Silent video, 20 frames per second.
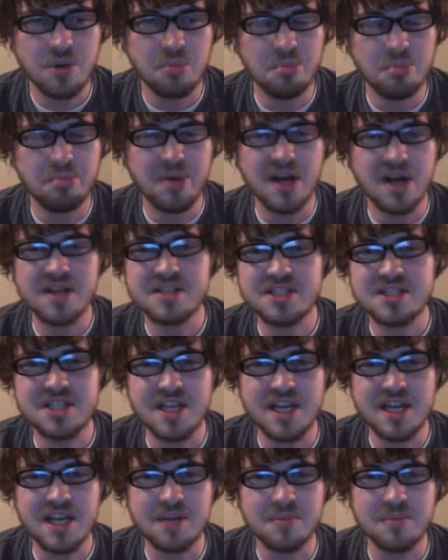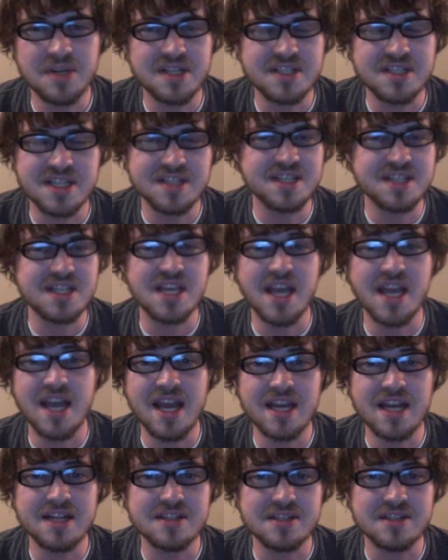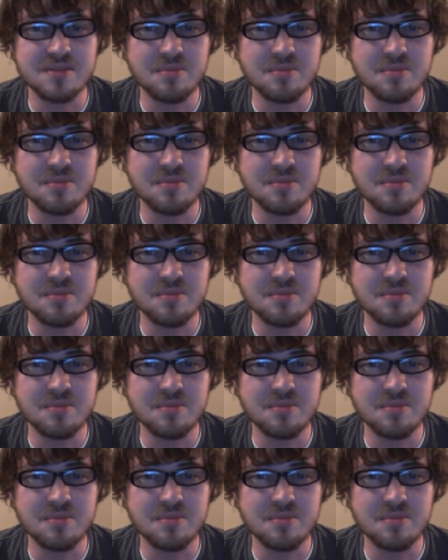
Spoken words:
bus thing, but he says he can't,